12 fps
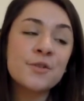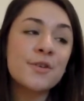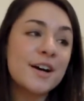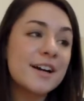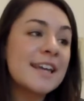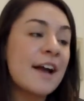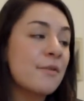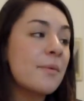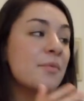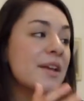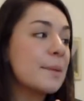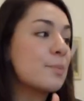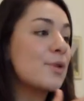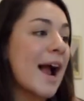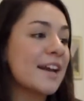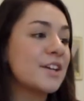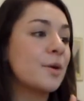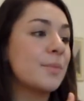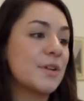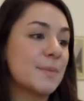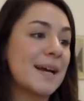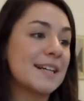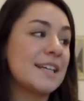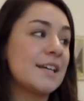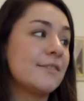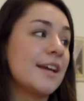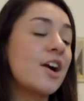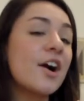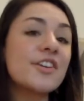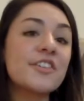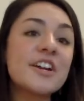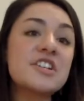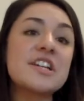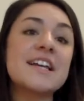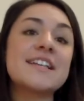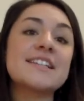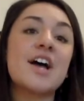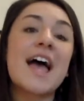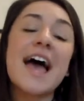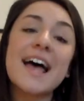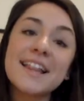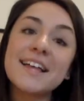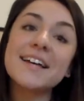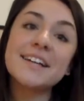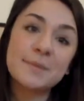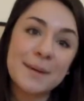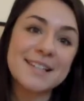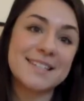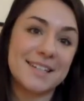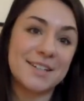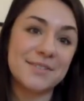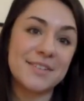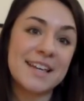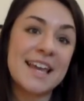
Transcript: So, yeah, from a really practical perspective, incarceration is hella expensive.